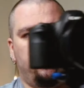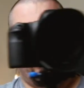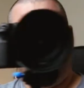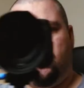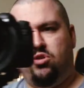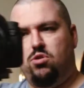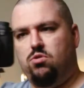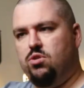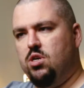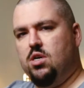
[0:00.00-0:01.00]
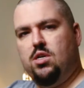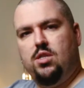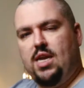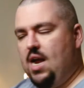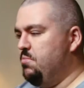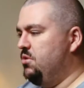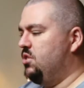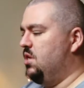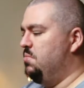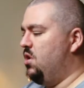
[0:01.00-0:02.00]
you can control the camera
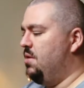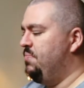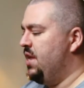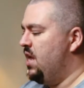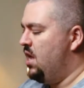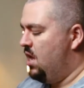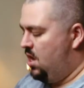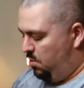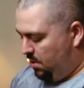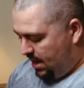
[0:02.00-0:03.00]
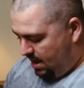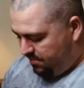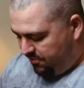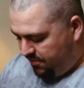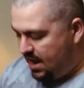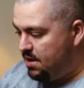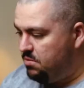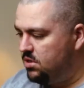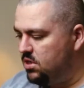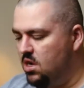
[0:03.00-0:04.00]
somewhat. What I have
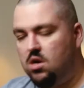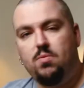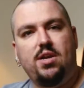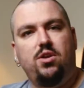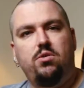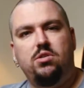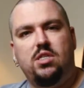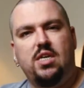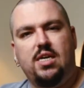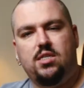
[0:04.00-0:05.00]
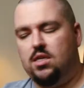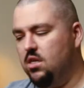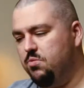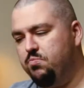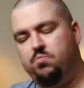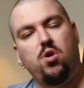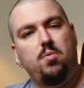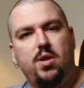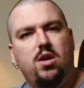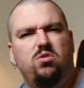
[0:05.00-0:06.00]
found when using this, and this
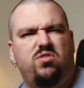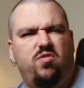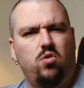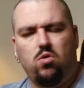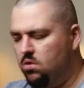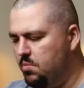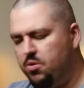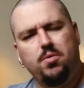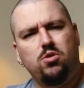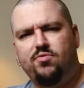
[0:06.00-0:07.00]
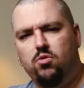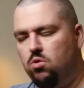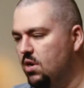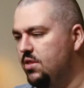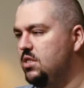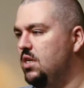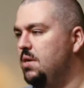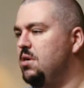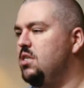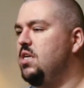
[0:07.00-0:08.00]
probably goes for all other
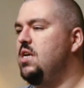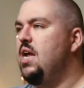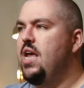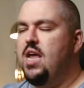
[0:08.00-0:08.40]
stabilizer,